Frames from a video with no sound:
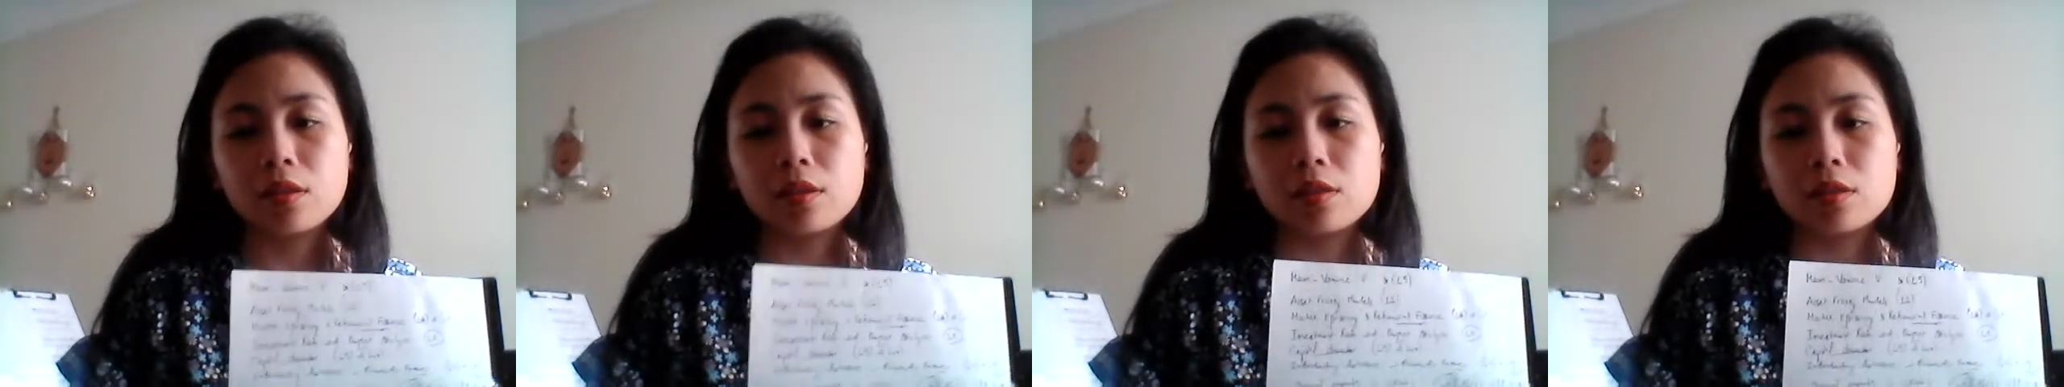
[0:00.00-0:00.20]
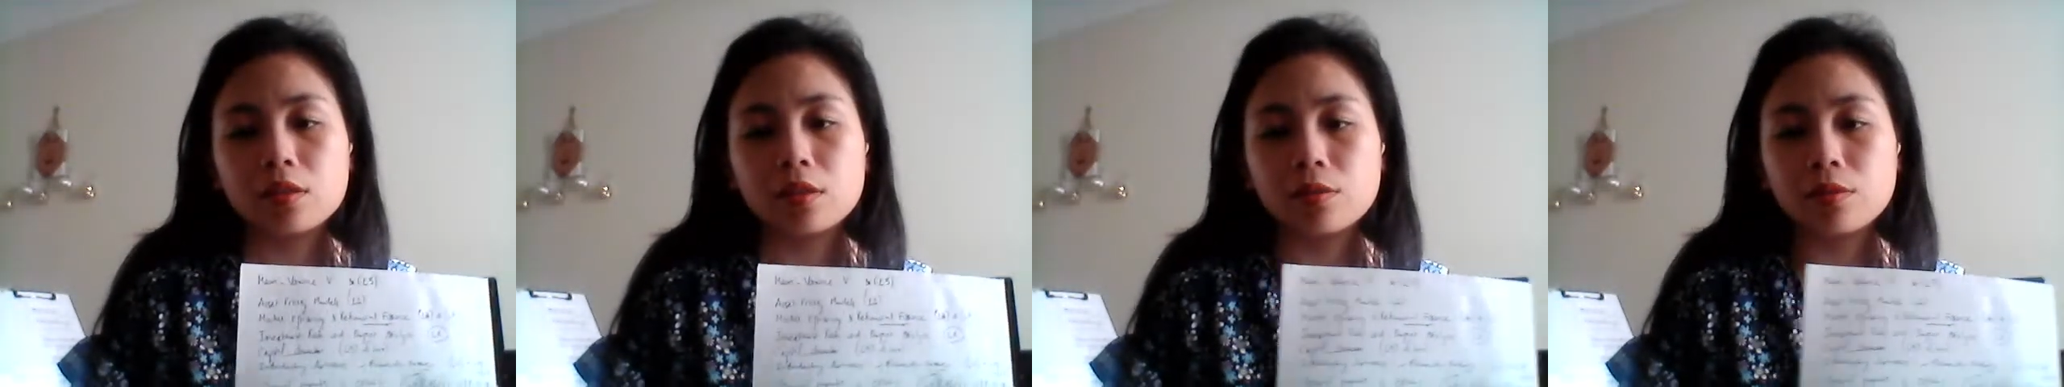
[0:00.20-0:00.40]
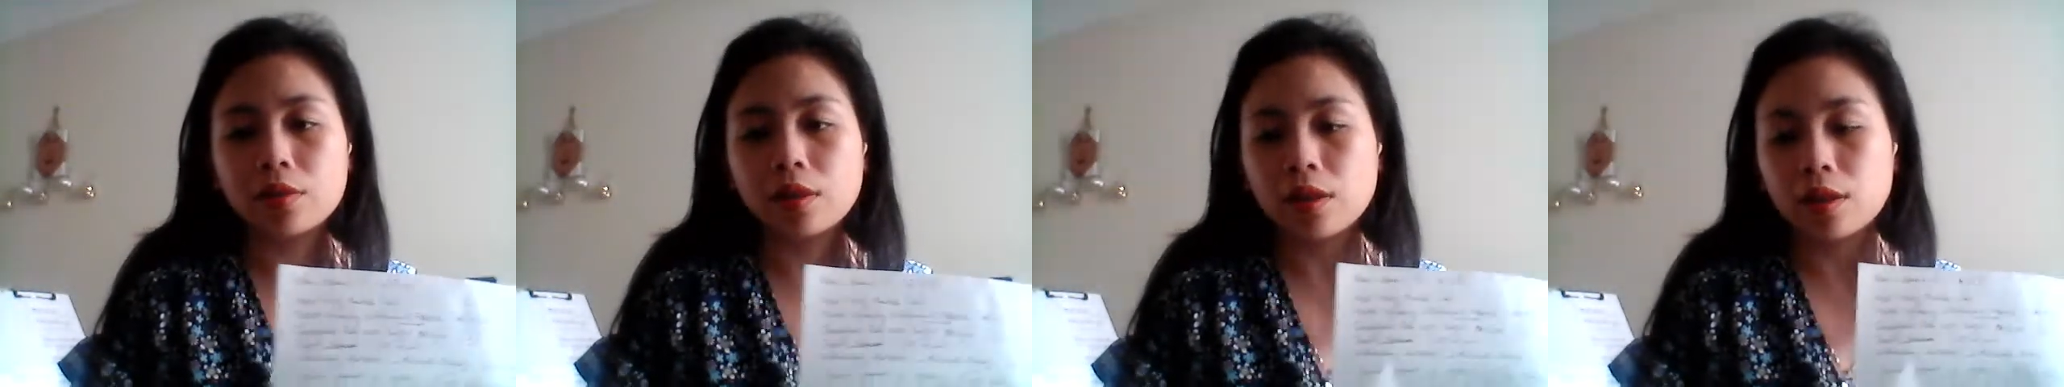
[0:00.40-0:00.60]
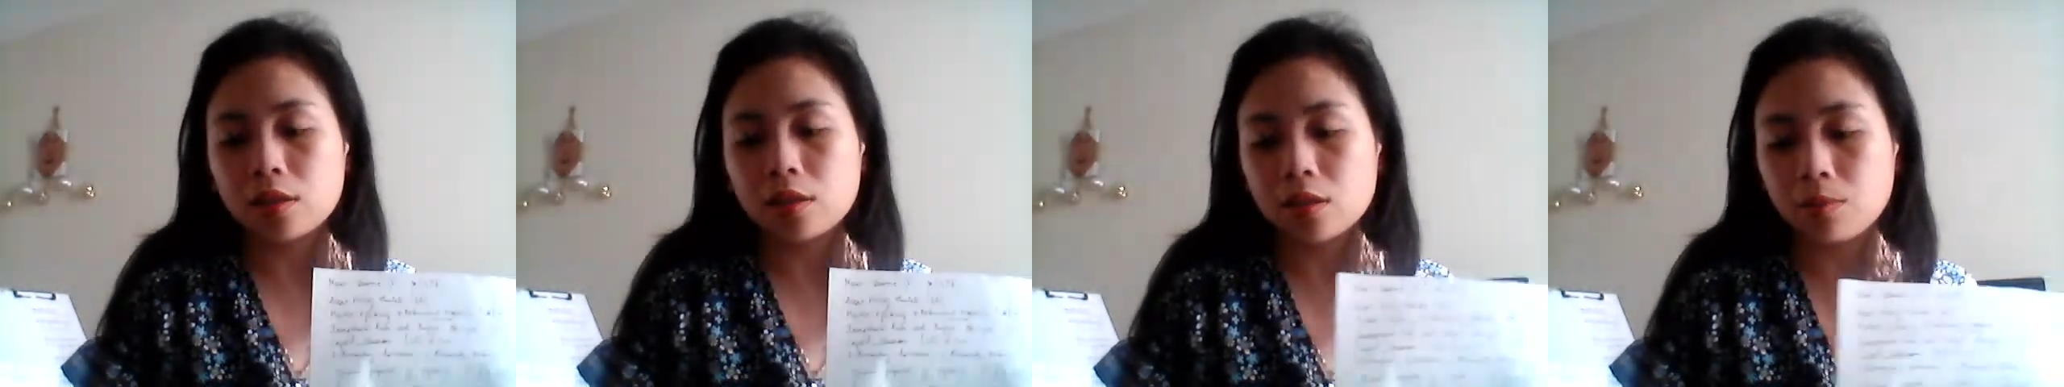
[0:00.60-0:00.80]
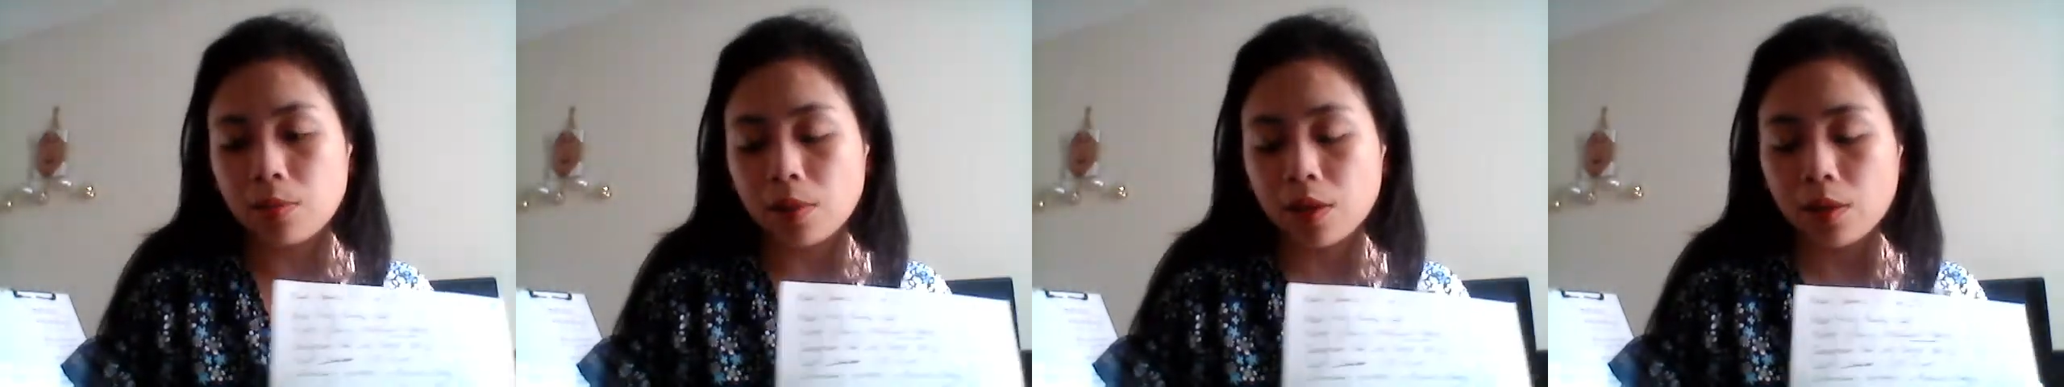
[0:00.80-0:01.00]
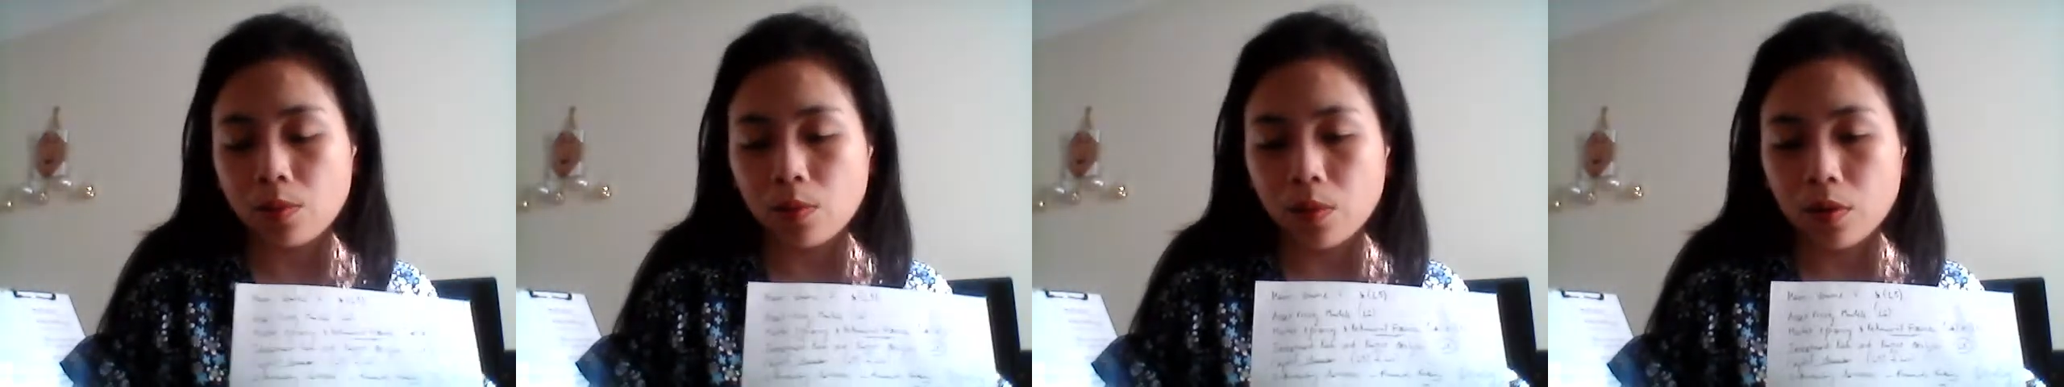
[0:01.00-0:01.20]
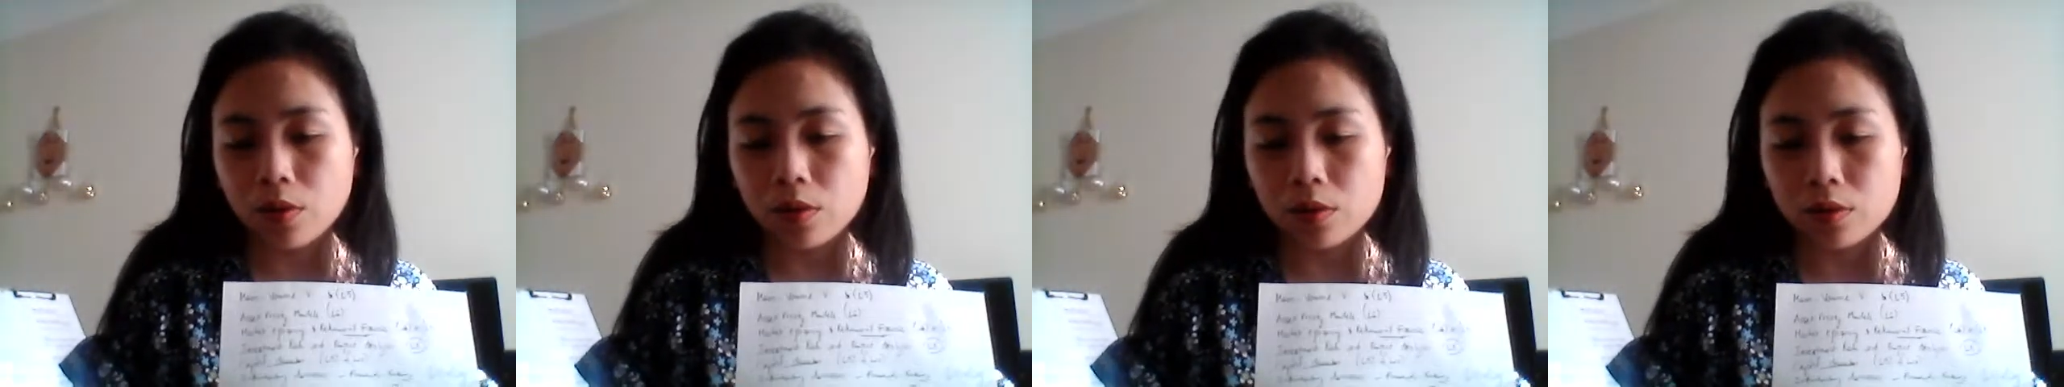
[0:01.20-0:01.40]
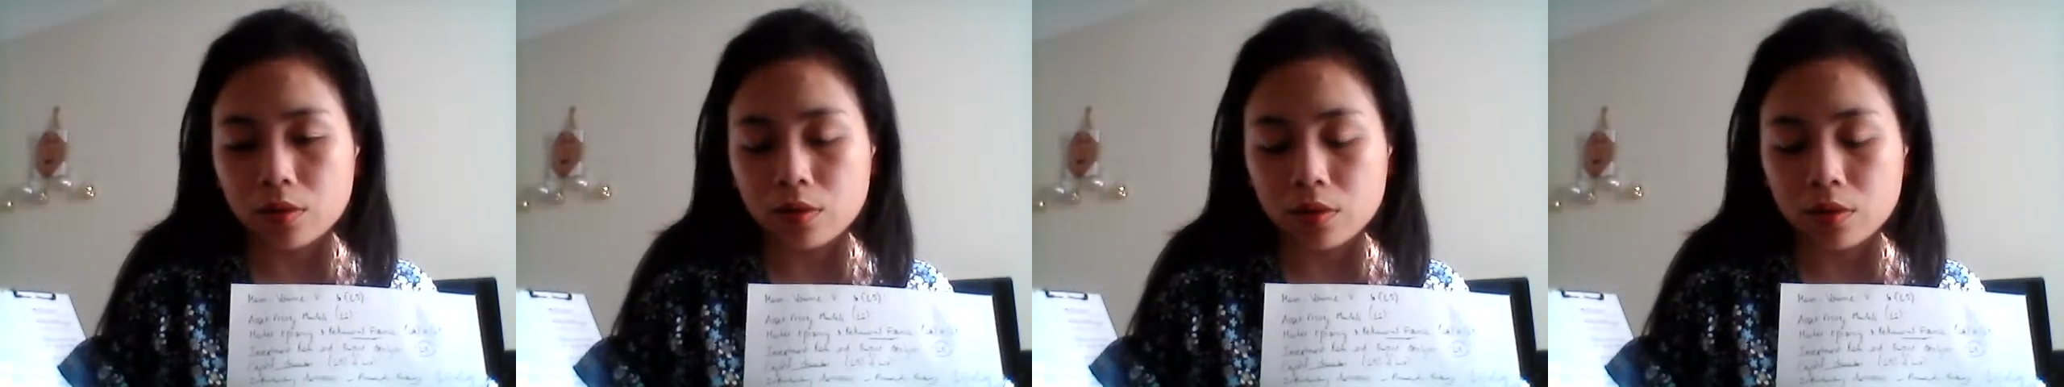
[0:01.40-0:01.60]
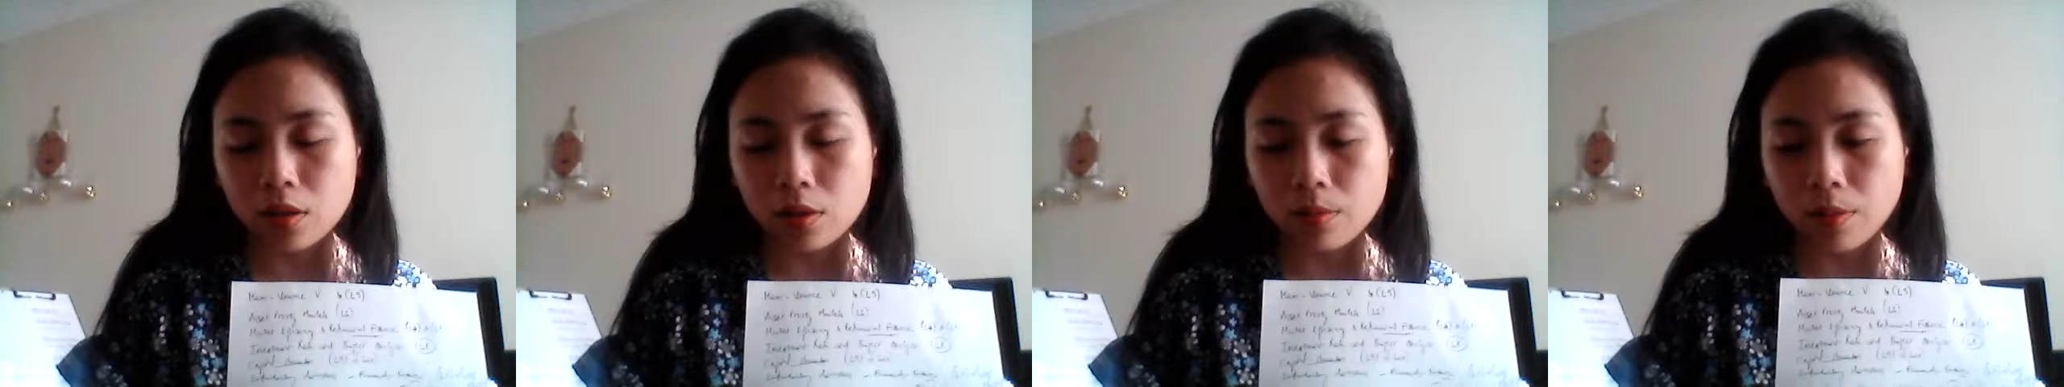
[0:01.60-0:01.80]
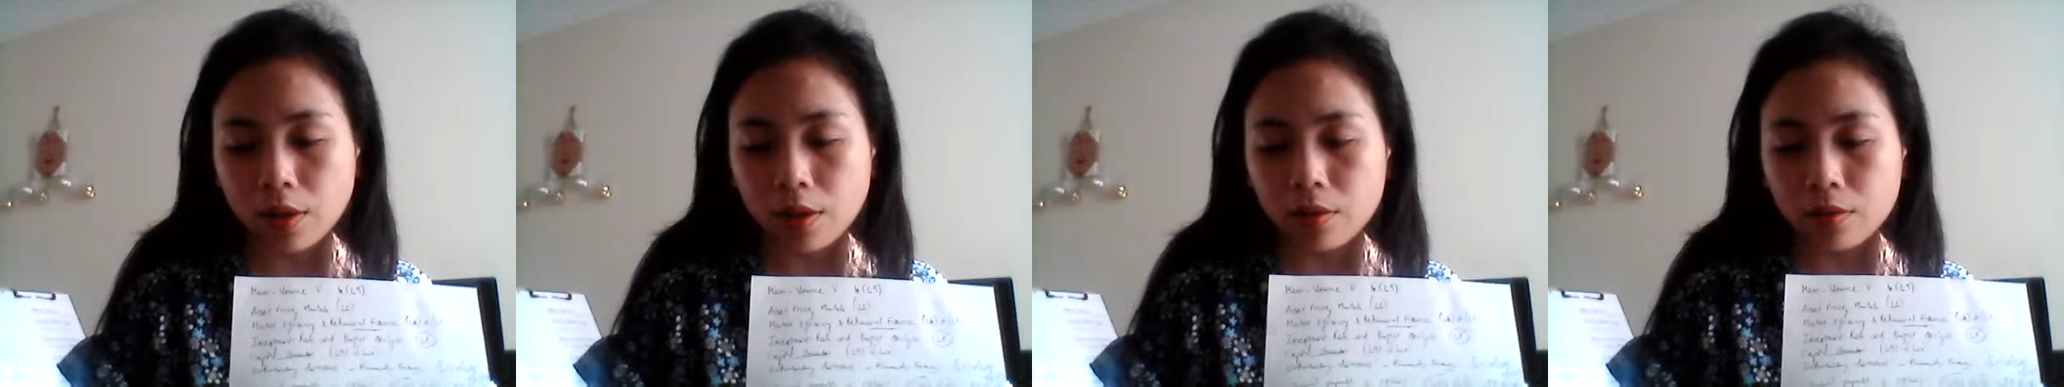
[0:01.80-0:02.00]
So that is my words
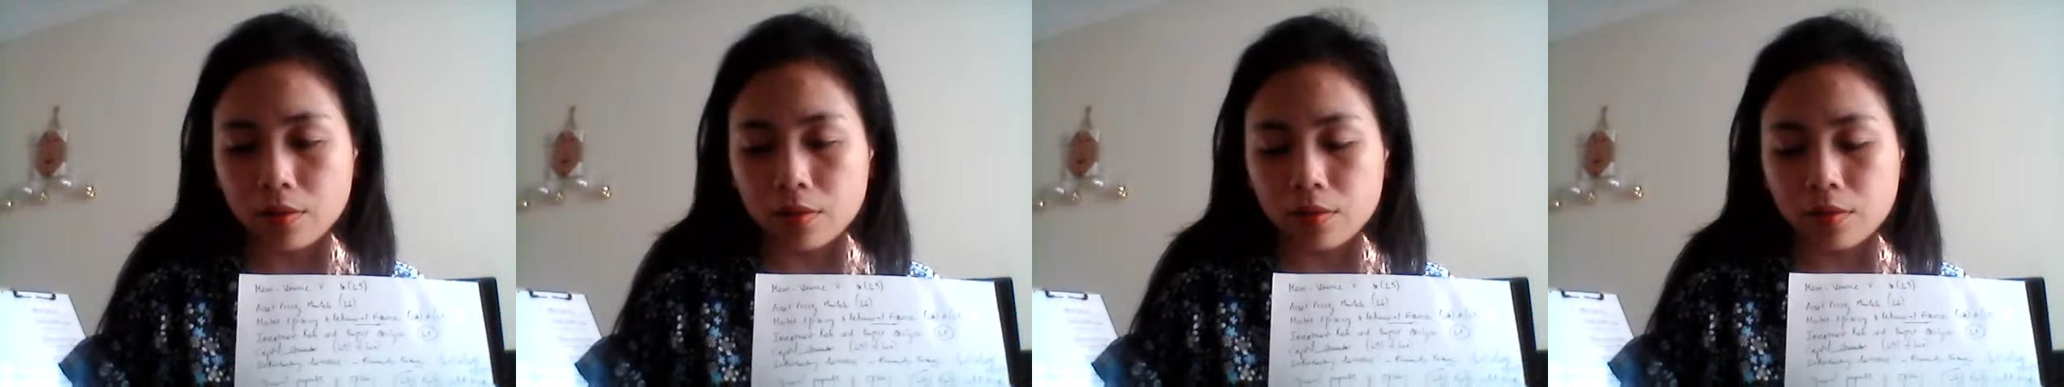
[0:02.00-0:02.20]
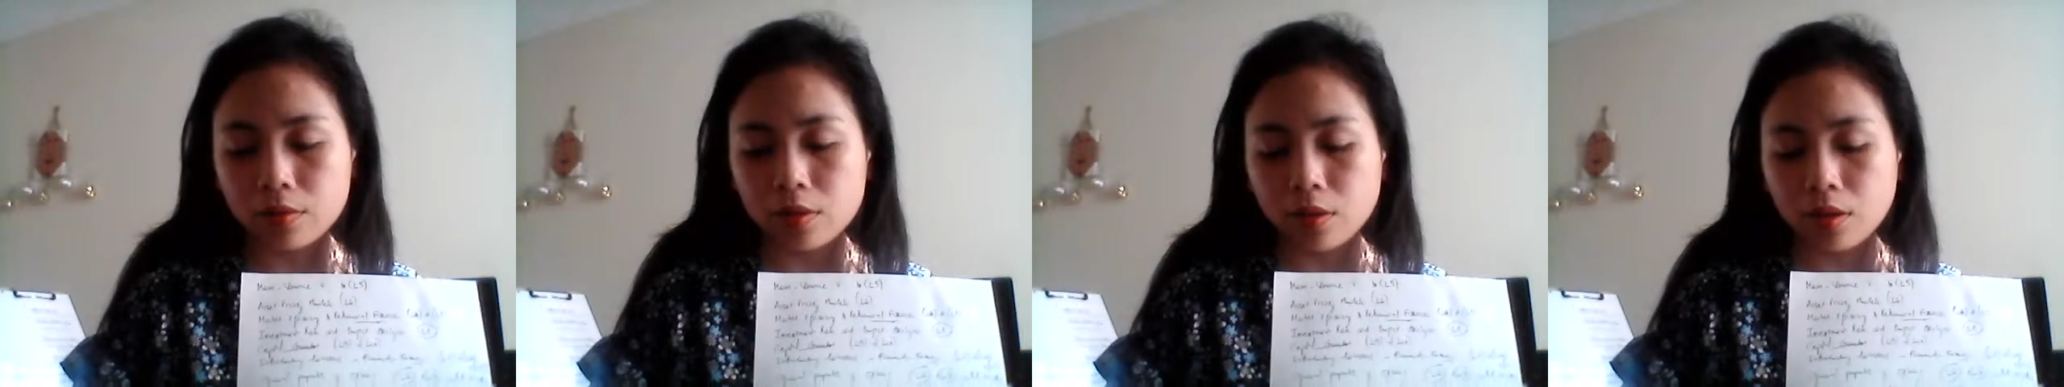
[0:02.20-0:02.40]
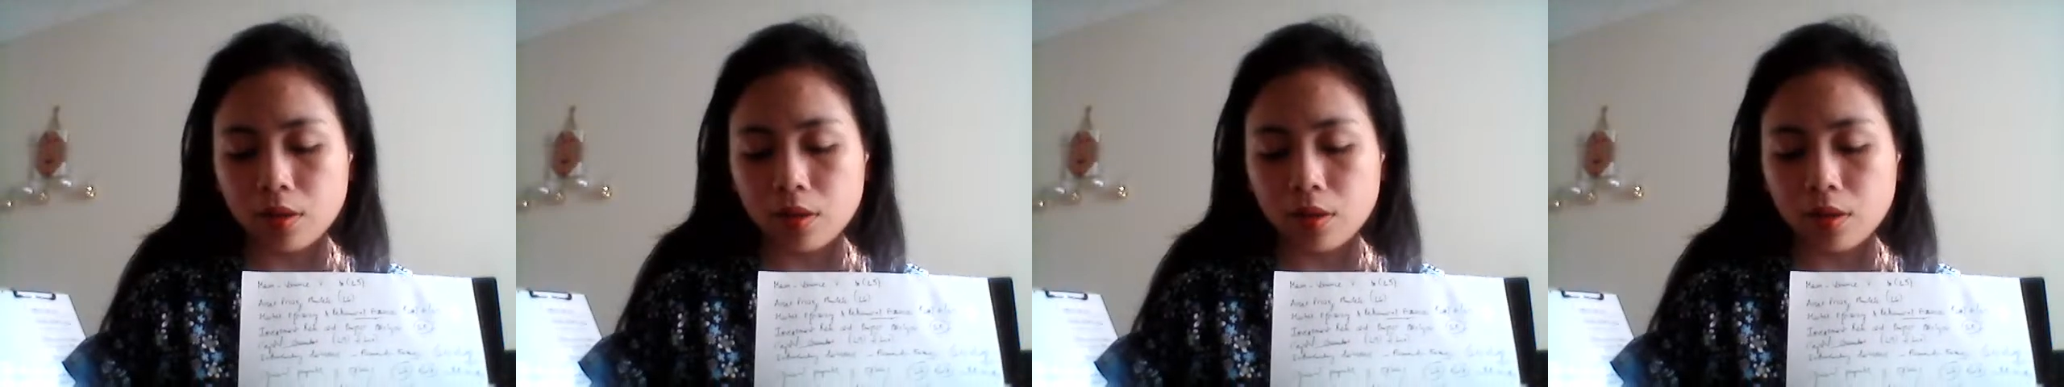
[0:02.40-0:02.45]
about